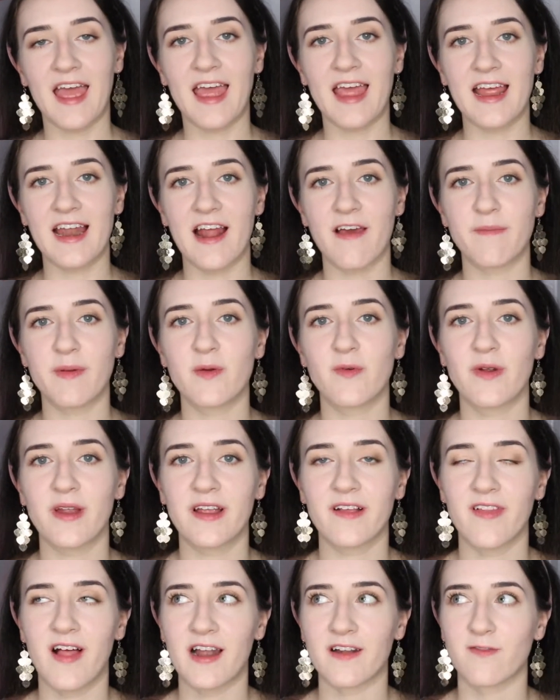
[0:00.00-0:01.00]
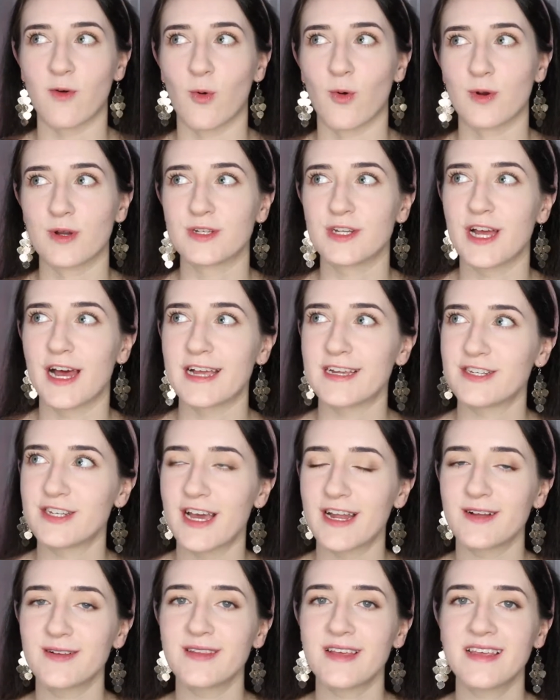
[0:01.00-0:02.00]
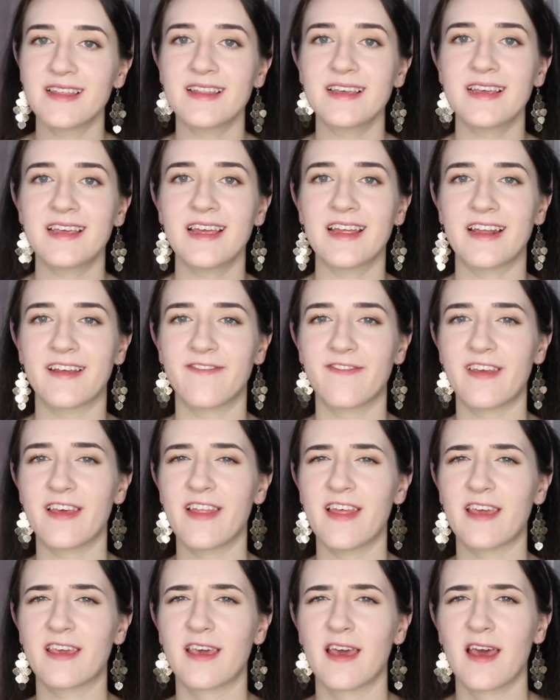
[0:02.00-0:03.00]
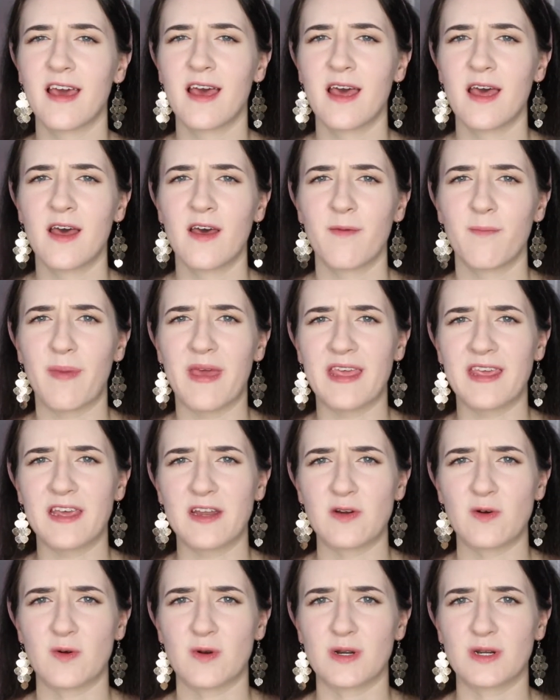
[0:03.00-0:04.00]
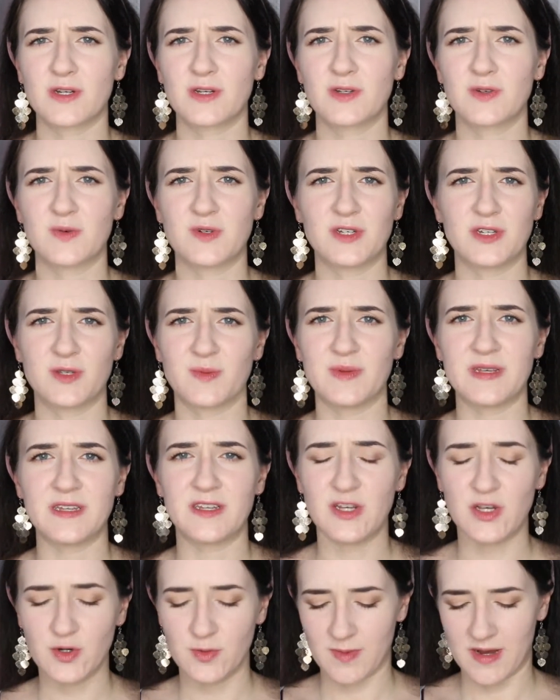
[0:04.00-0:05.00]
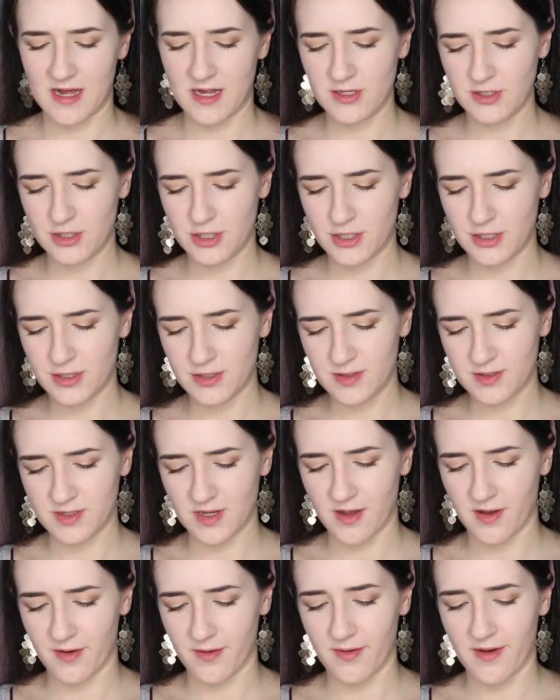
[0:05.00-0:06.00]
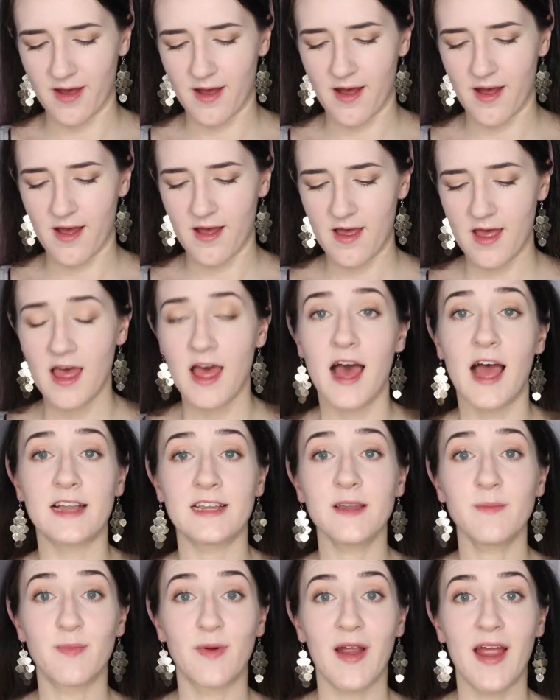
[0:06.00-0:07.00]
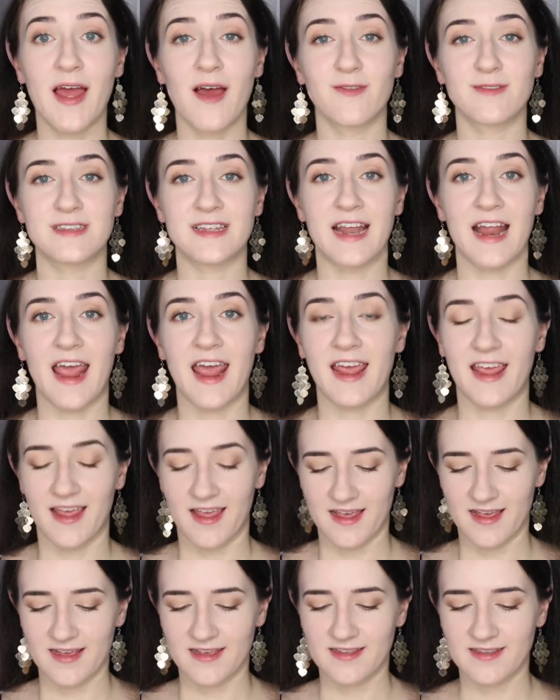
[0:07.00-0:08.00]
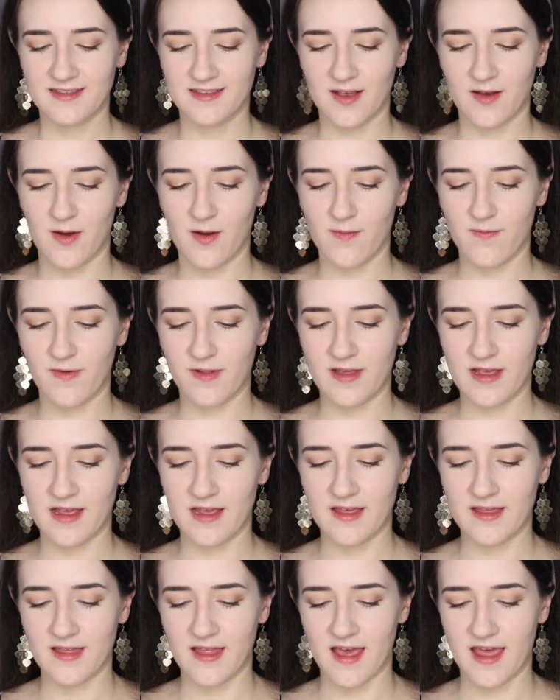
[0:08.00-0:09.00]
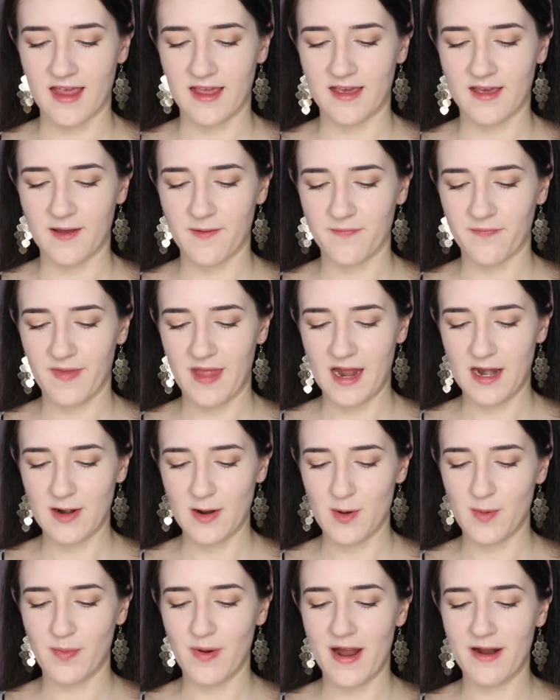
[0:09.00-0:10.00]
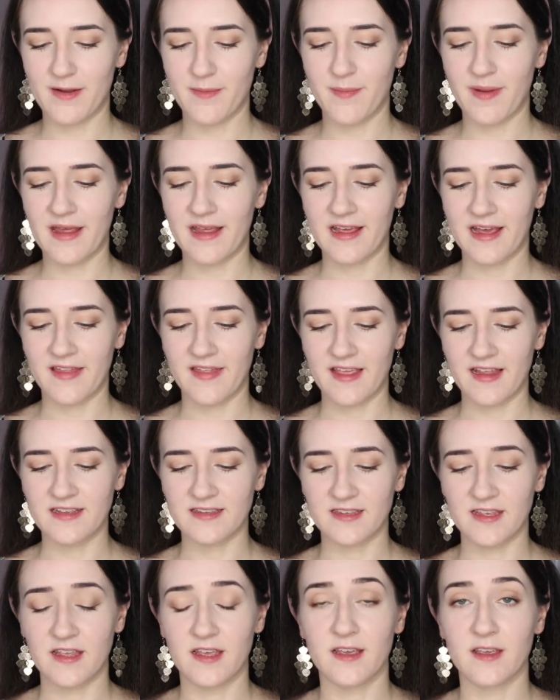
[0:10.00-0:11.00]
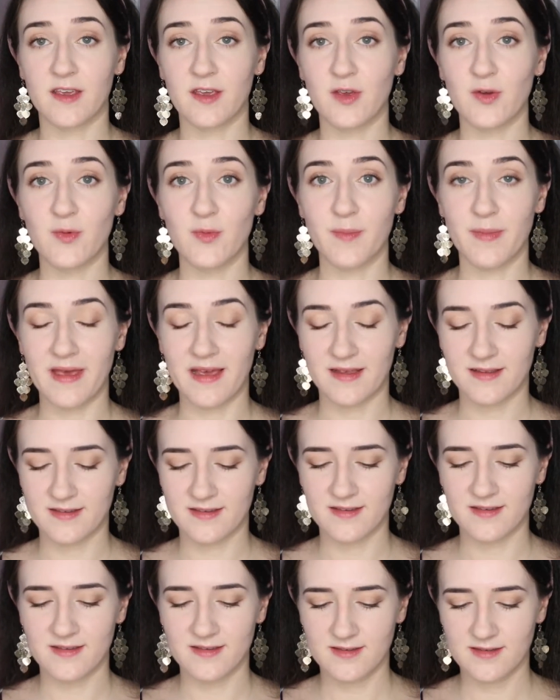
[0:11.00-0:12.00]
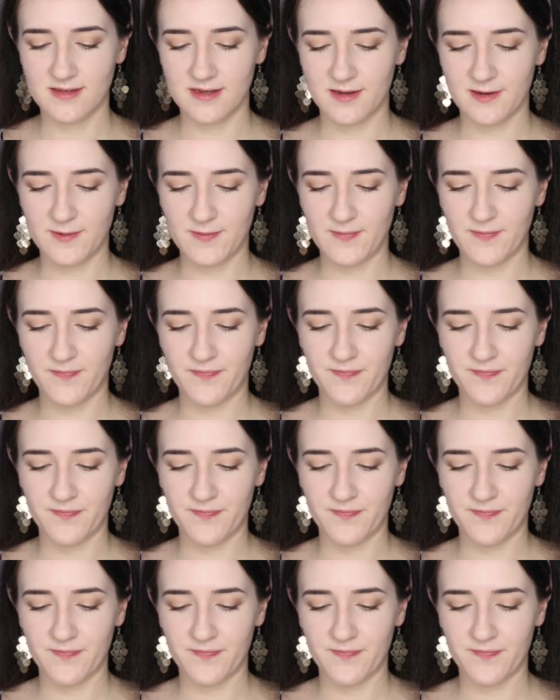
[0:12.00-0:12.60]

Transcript: and I've been wearing a lot of orange eyeshadow lately and I feel like pink and orange would just be too much. So I did brown today. So hopefully, like, I don't know, brown and pink I think is a cute mix. So